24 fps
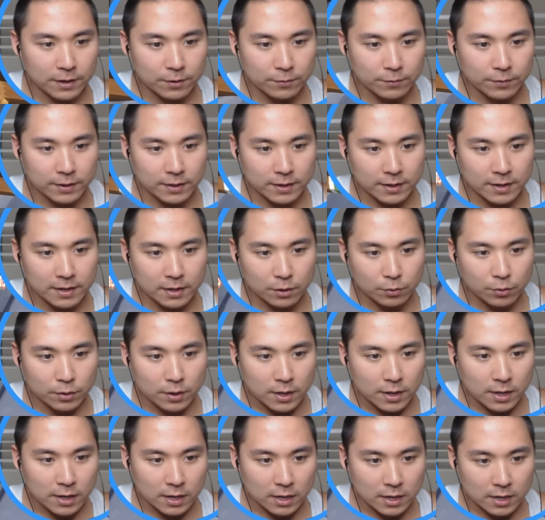out right now
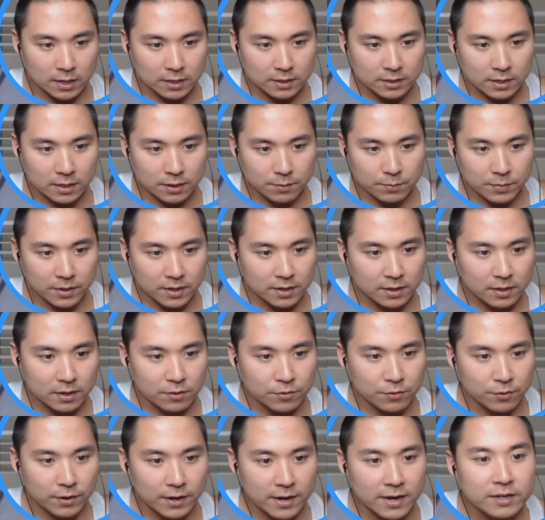and uh, make
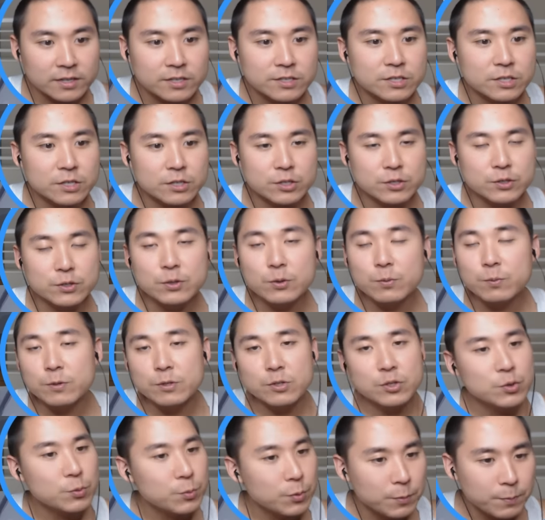their heads super,
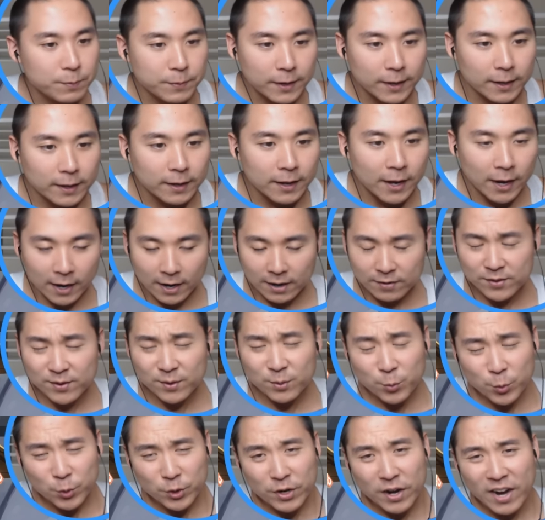super big, and
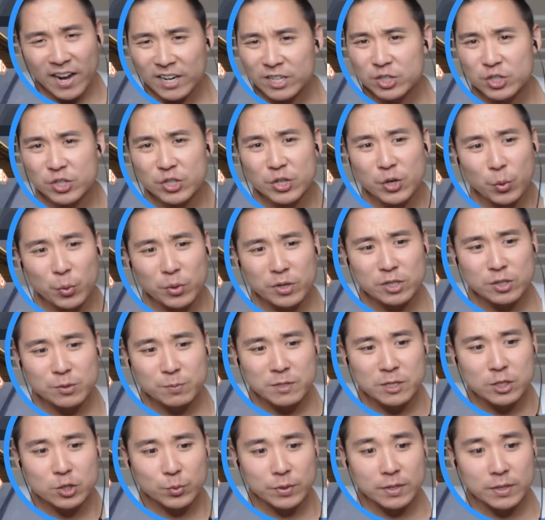then we're actually going to
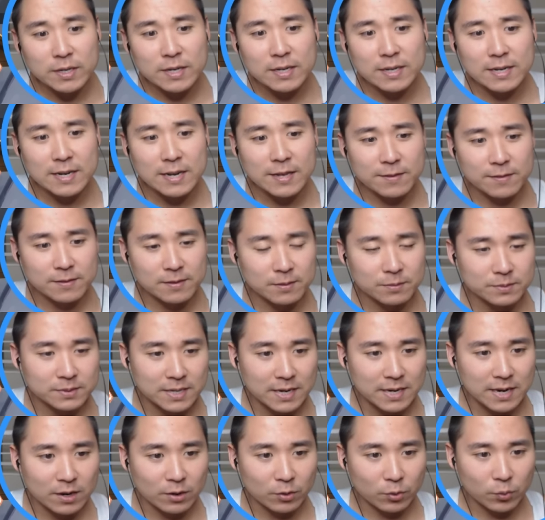be shrinking them
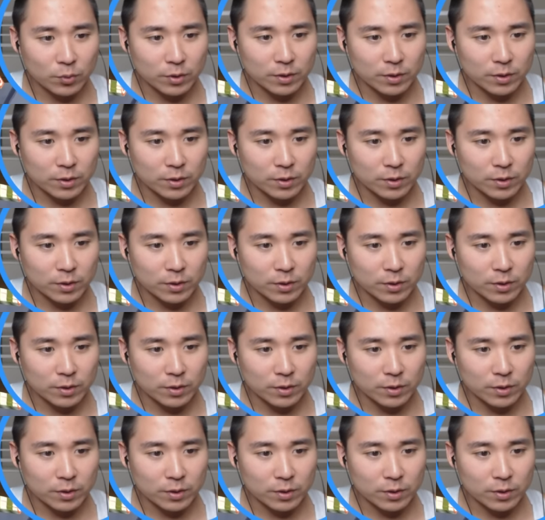down